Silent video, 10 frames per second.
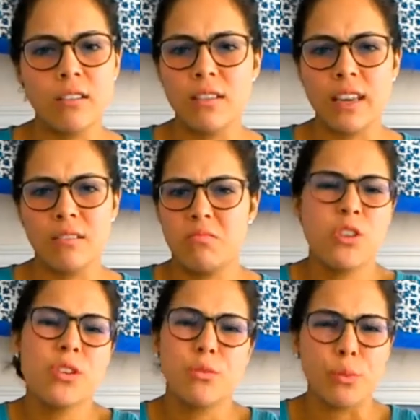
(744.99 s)
Like you
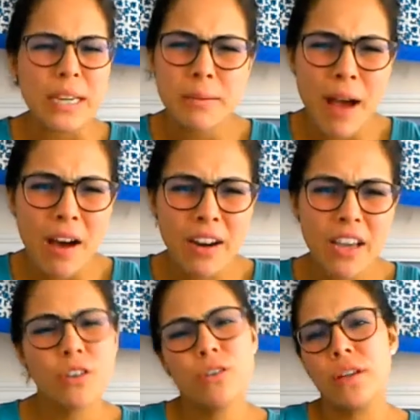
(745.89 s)
could read about it,
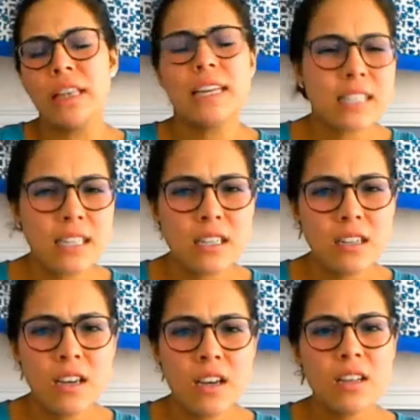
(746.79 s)
you could listen
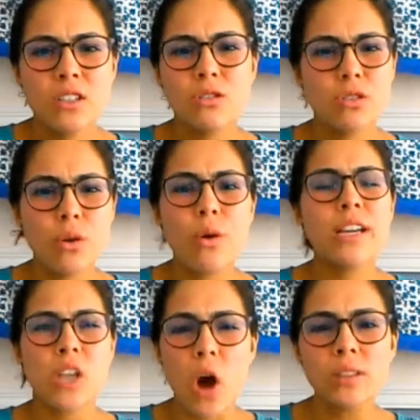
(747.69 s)
to wow.
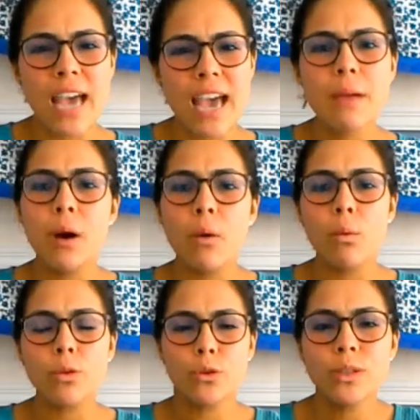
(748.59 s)
stories all day, but
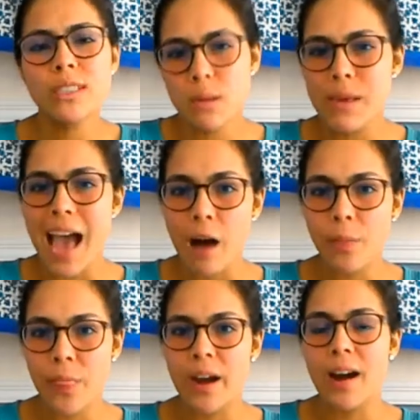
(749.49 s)
you need to be out
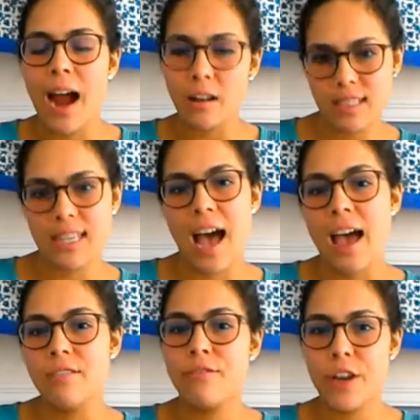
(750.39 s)
there
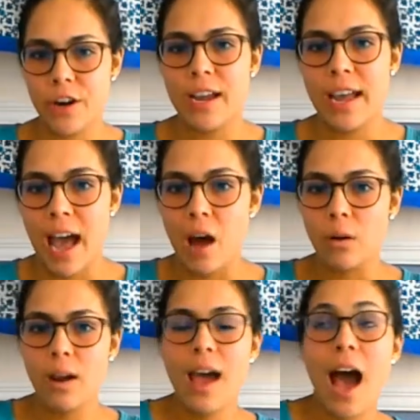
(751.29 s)
outside figuring out
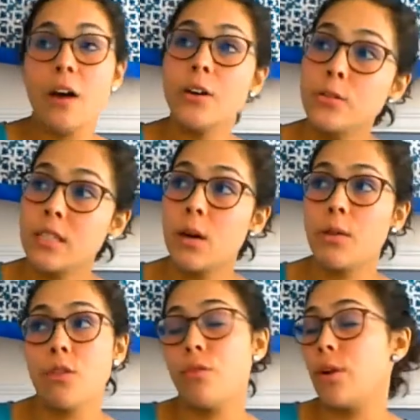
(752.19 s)
how you deal with
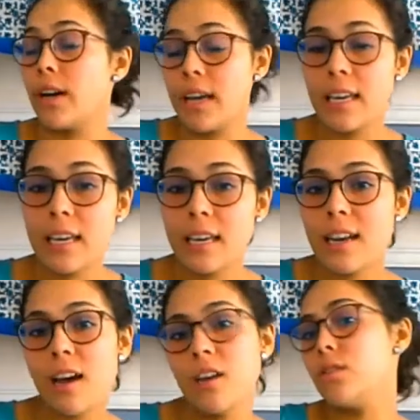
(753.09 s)
the Florida heat,
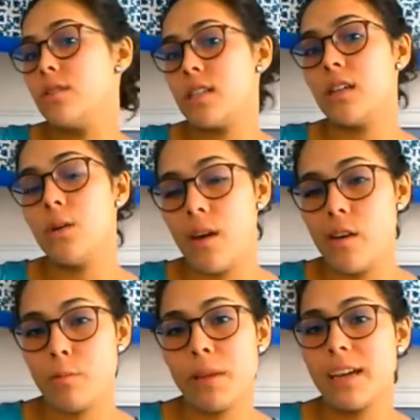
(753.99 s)
how you deal with
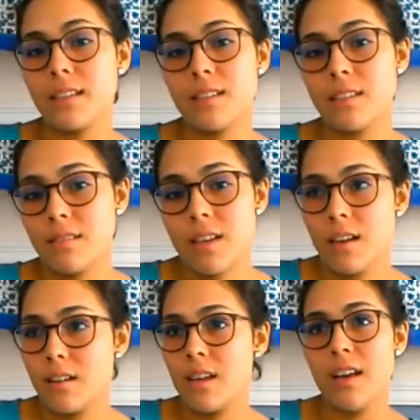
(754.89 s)
plants
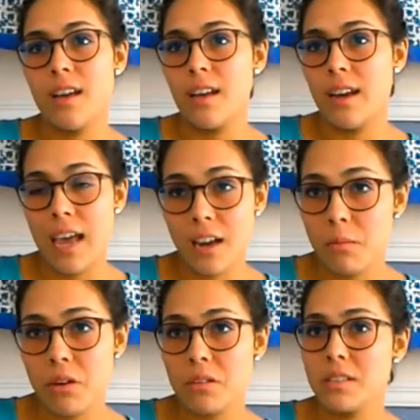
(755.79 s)
and
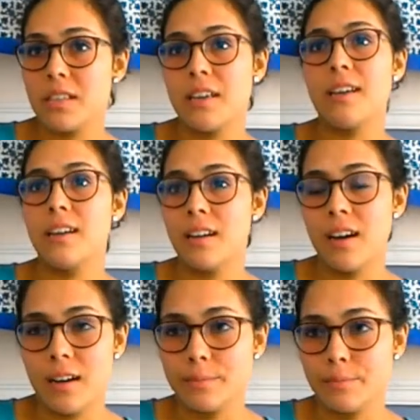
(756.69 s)
animals and
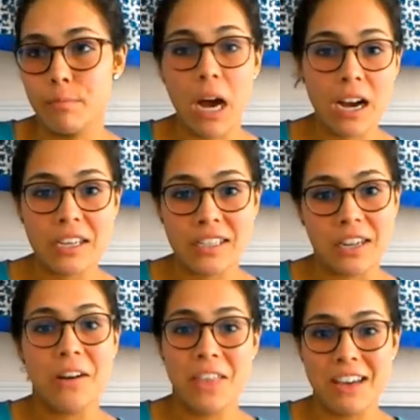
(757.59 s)
um, bugs and
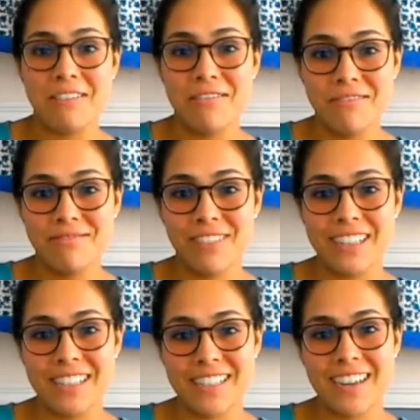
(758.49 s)
all that
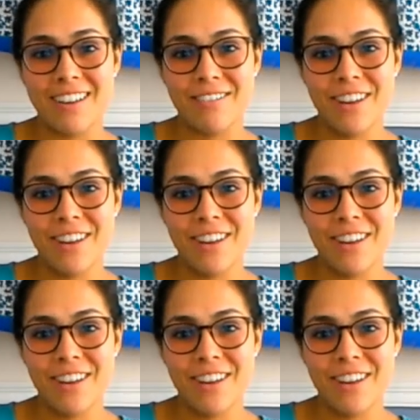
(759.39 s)
fun stuff.